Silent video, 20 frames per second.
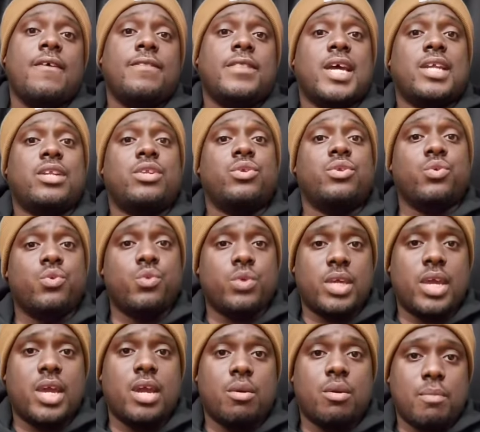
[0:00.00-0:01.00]
that do
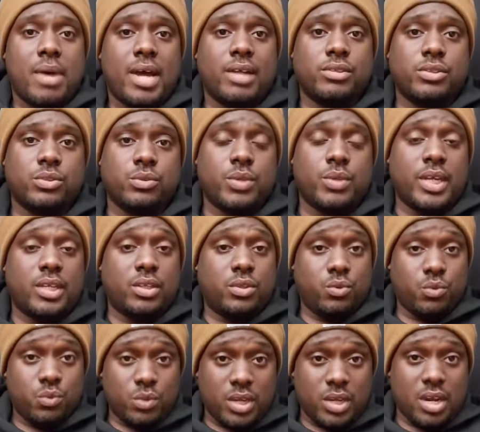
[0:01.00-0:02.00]
care about you and
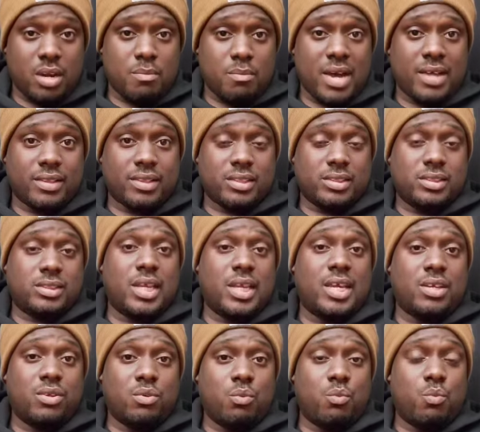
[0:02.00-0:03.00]
do care about the
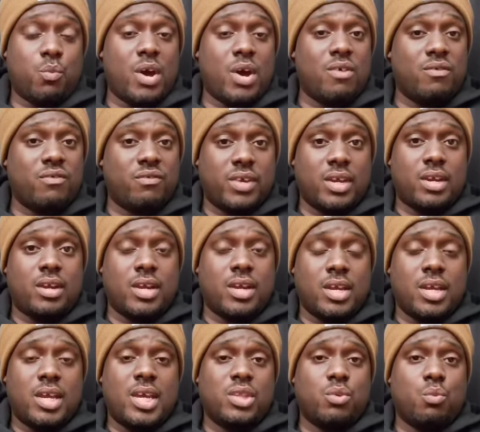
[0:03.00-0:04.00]
state and welfare
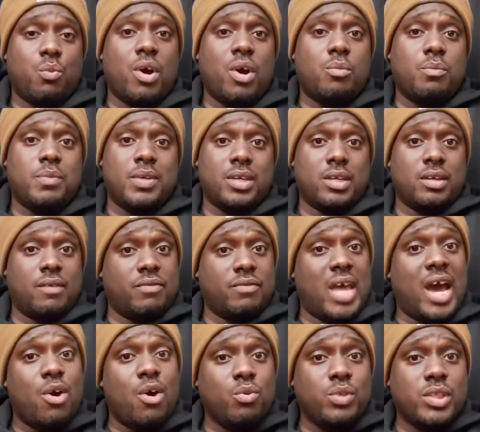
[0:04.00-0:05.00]
and the well-being of
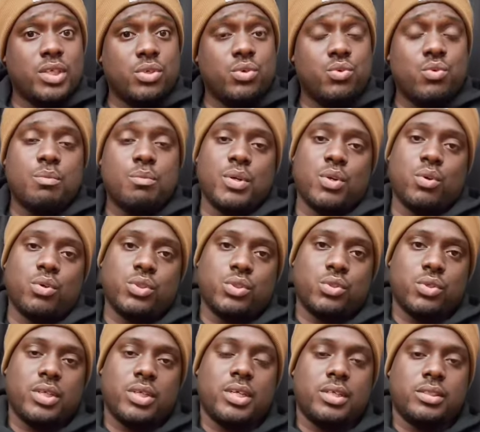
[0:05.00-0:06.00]
not only you, but also
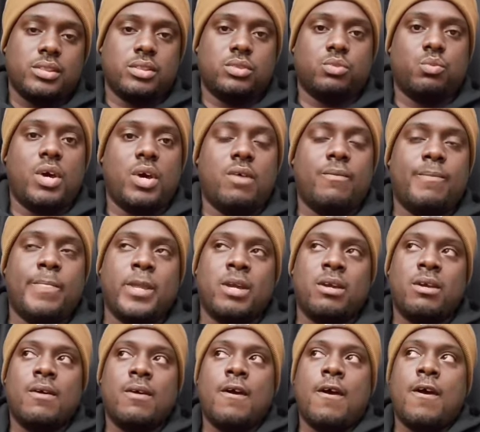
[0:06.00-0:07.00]
your kids as well.
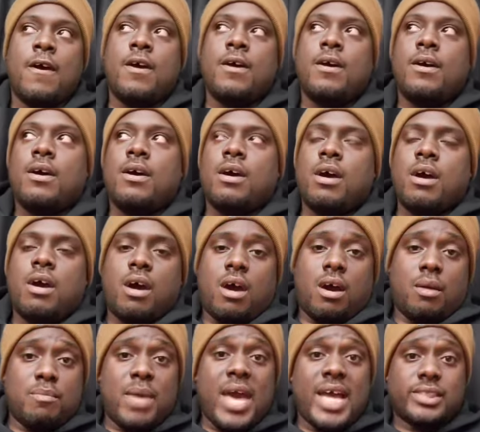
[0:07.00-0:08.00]

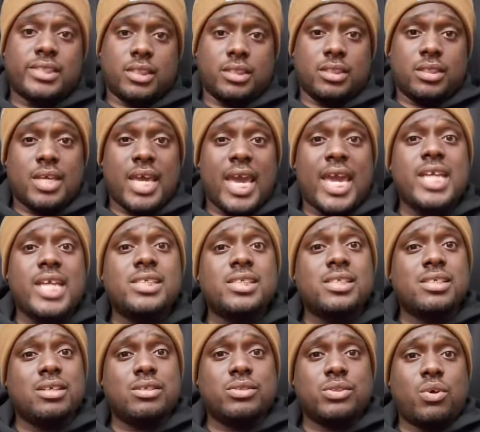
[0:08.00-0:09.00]
Imagine,
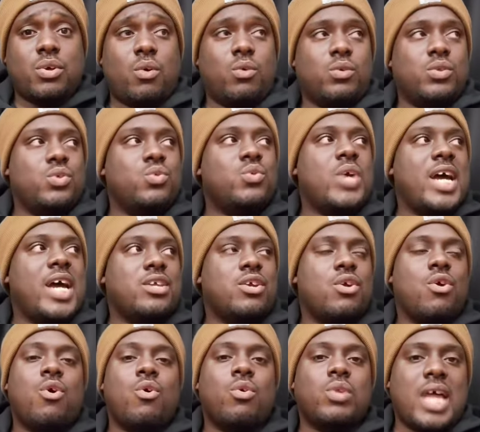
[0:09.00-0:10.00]
18 years old, you got your
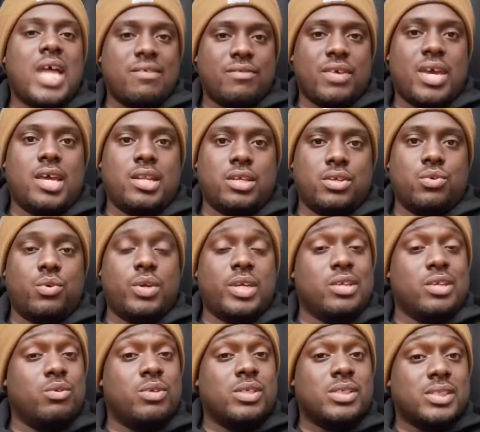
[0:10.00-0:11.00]
whole life ahead of you, and
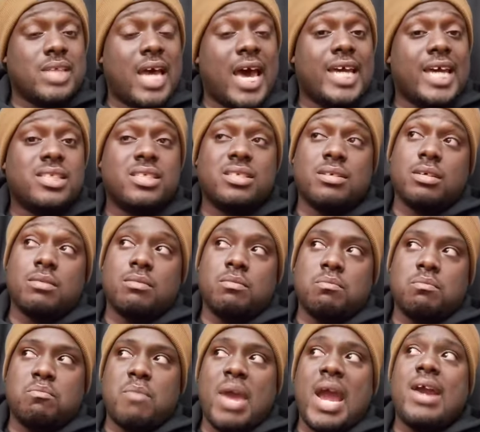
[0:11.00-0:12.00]
you decide to
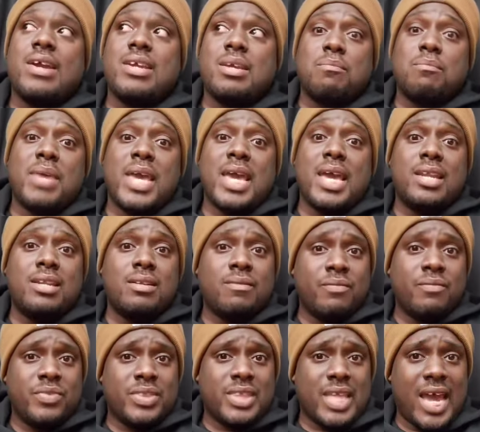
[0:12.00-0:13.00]
marry a man
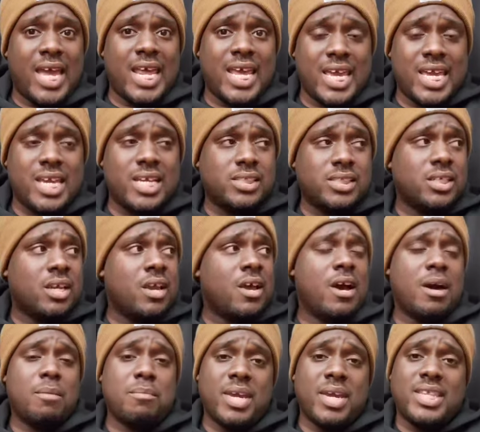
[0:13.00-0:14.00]
that age,
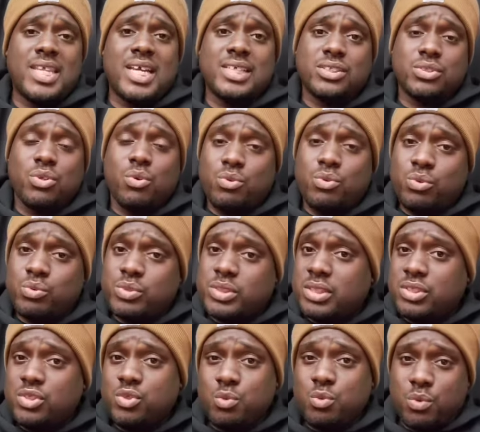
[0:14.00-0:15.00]
a man that's known you
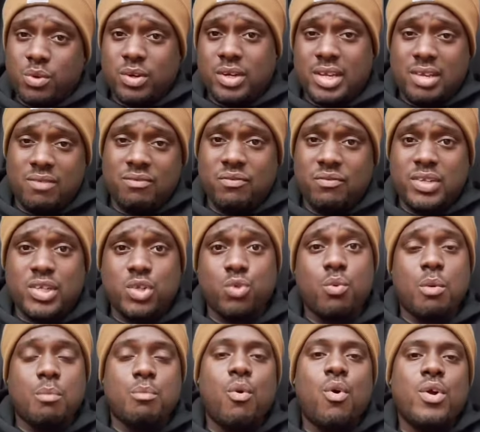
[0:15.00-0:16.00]
since you were an infant. You
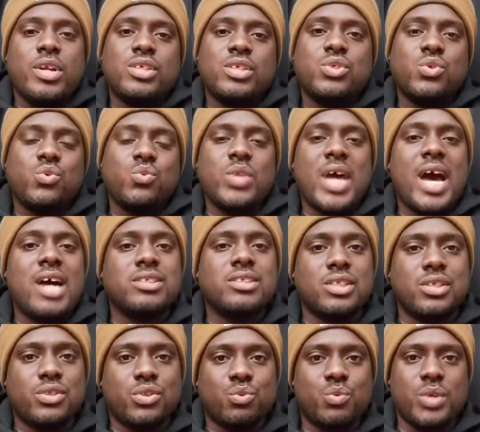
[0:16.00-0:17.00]
were born in
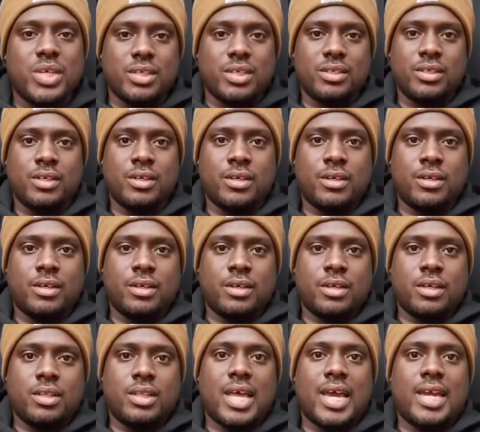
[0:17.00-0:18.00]
2003.
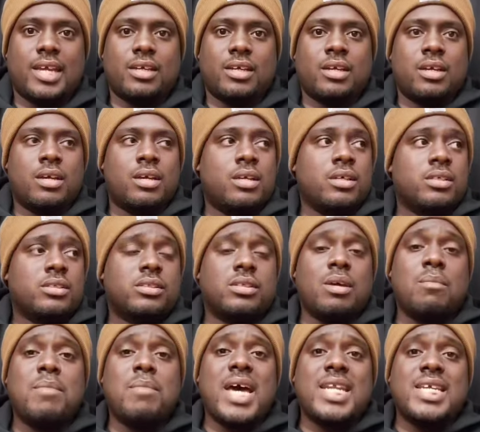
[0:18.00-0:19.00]
Like,
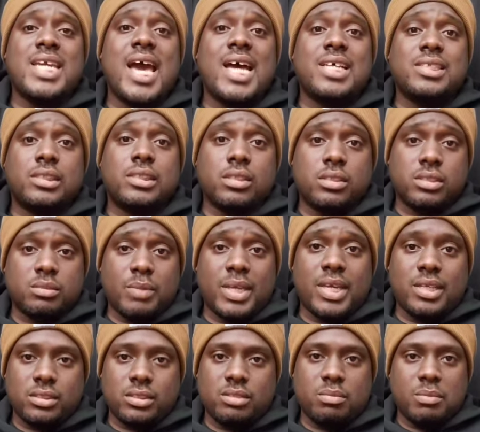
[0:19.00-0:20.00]
somebody has to
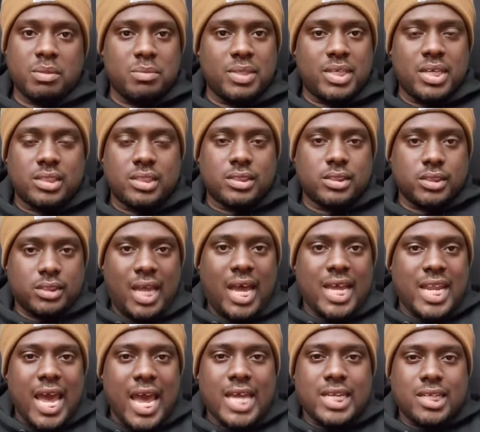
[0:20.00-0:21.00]
explain this to me because it's
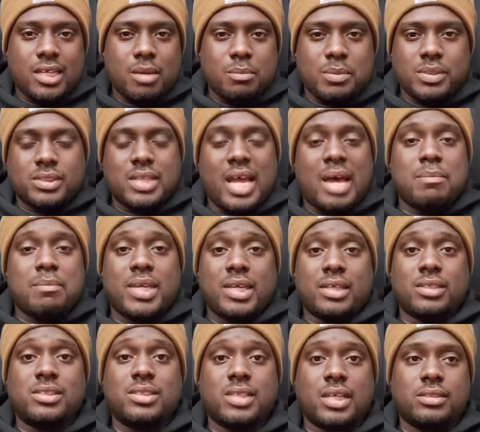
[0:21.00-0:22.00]
not adding up, it's not
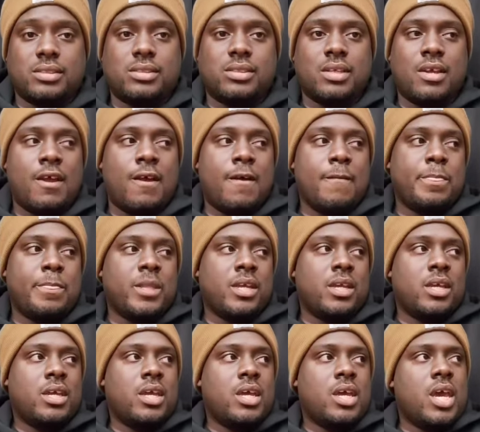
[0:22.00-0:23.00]
making sense.
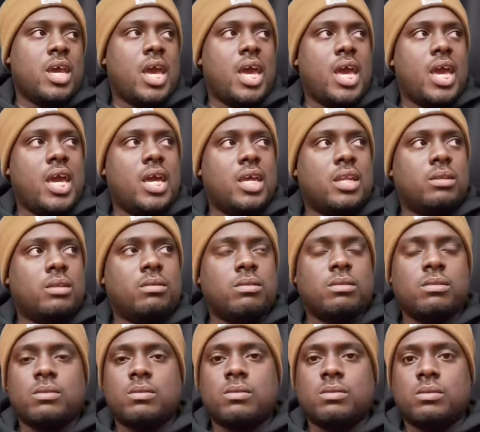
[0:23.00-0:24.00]
And
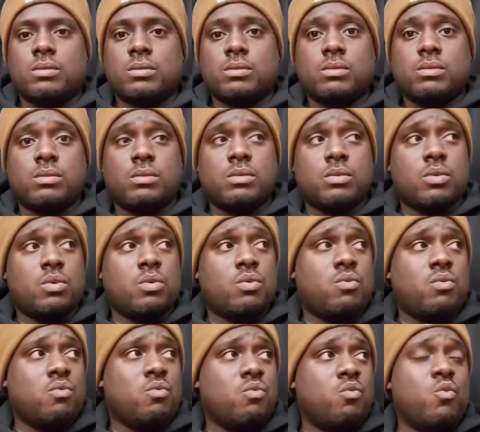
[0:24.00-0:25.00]

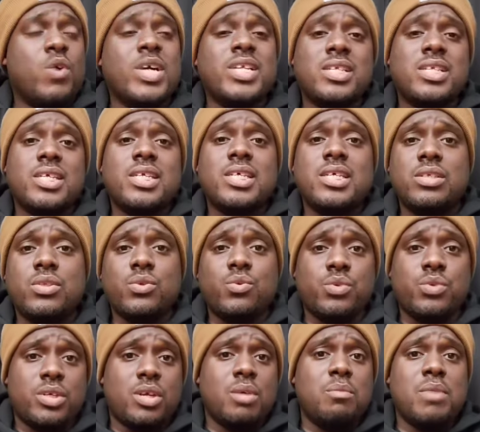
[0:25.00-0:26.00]
what did he do
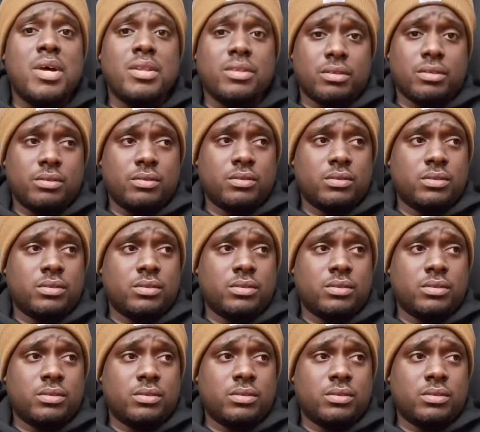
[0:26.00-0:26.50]
to your mother?